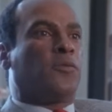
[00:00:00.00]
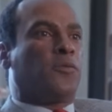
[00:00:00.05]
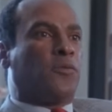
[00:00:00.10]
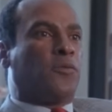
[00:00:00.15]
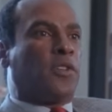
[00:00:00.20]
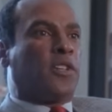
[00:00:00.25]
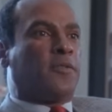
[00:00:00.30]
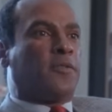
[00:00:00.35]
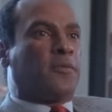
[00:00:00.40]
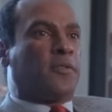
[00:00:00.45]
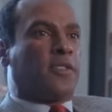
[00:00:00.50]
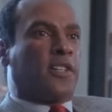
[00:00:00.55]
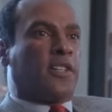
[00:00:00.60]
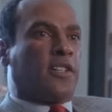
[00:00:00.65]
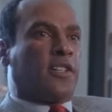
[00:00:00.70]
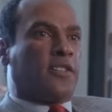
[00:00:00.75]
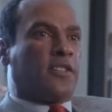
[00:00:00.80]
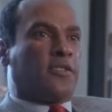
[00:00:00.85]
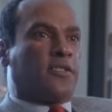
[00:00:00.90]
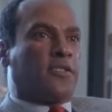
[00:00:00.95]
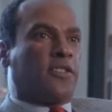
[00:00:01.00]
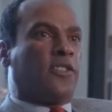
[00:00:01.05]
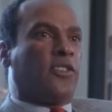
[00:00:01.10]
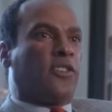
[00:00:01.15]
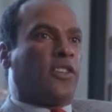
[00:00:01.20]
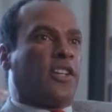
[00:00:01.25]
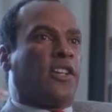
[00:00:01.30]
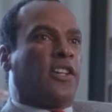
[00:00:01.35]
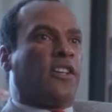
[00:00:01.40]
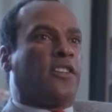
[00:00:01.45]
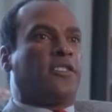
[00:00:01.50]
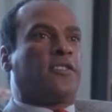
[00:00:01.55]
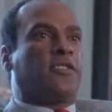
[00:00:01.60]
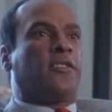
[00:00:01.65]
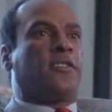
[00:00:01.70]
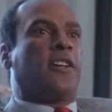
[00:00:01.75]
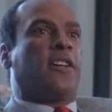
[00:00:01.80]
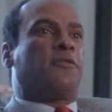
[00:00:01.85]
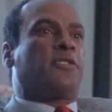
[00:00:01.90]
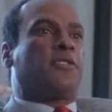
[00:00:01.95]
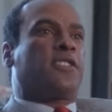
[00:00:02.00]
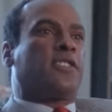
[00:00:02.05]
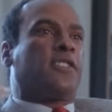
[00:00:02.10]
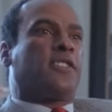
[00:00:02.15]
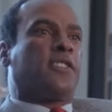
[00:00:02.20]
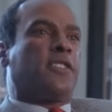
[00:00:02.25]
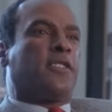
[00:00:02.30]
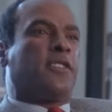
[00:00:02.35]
Well, early on, I was